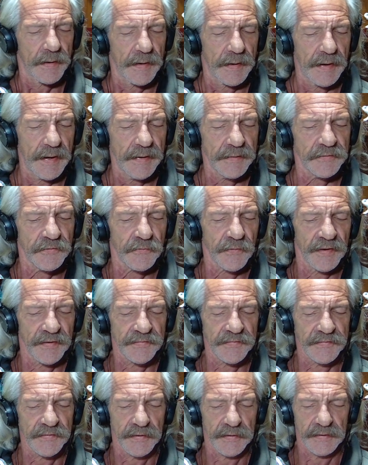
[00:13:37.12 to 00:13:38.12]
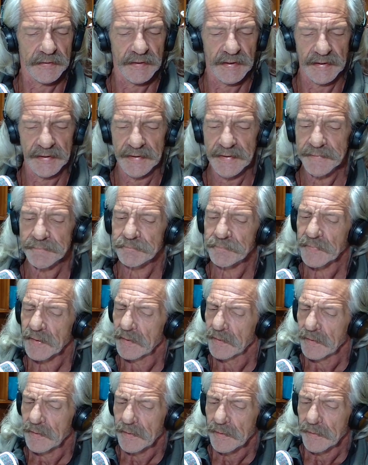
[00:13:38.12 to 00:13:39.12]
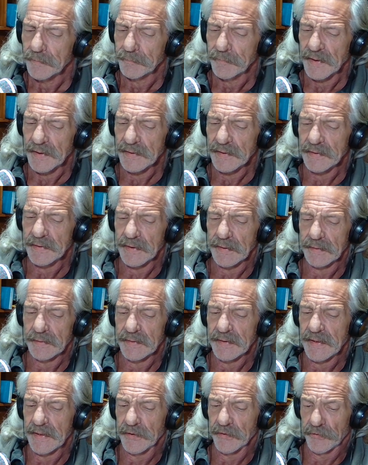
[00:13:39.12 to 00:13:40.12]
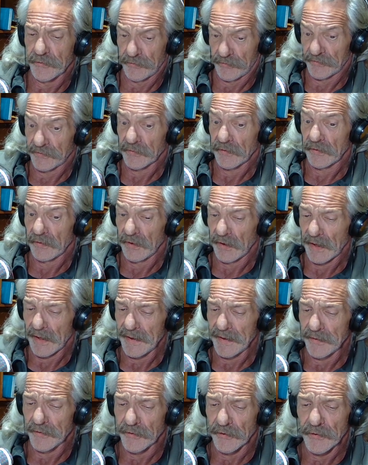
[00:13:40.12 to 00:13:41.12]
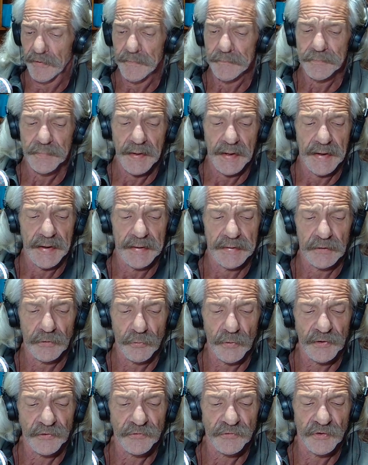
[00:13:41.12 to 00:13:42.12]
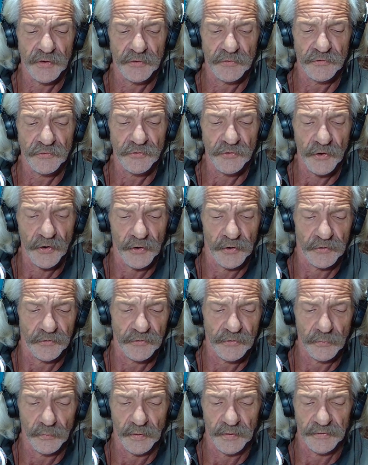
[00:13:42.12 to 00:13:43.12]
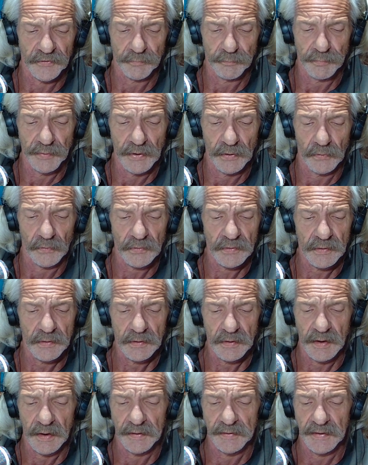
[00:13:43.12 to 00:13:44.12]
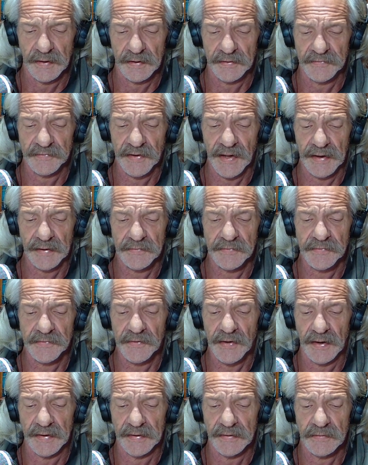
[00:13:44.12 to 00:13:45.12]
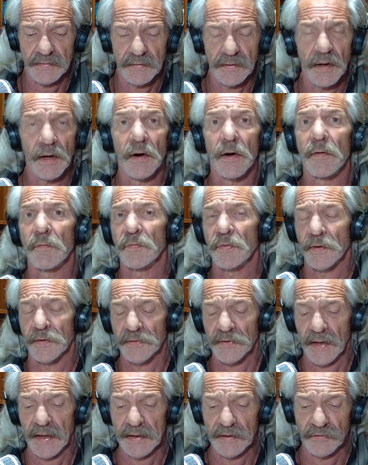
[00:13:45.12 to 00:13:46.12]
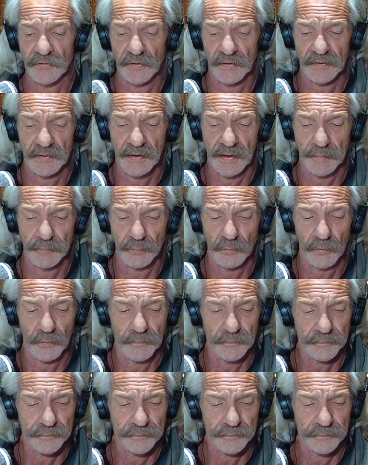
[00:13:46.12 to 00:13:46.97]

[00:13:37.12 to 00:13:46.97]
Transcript: Interestingly, many years later, a Christian church was built on the exact site of this ancient temple.